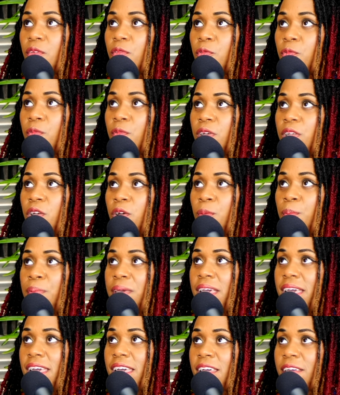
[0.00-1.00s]
when you're
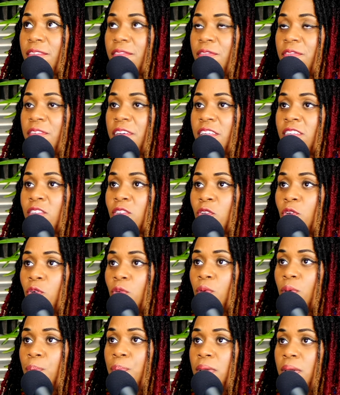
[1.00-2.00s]
being physical
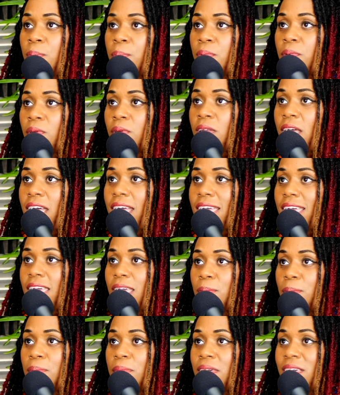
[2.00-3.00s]
with people that
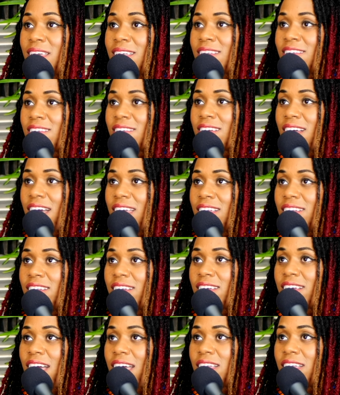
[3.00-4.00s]
eat meat, you're kind of,
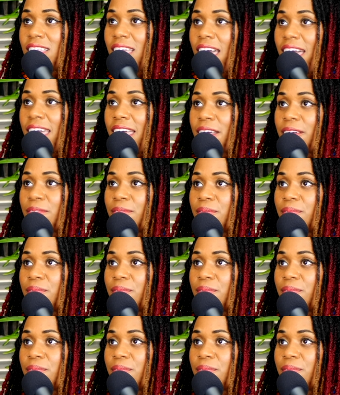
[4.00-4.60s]
they're kind of like